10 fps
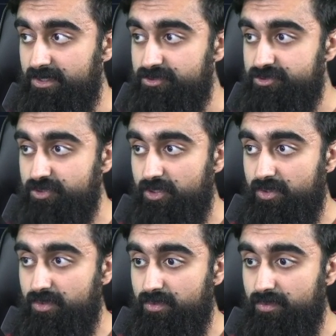
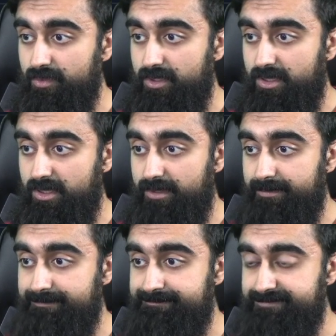So
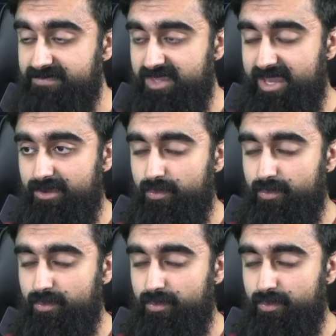yeah,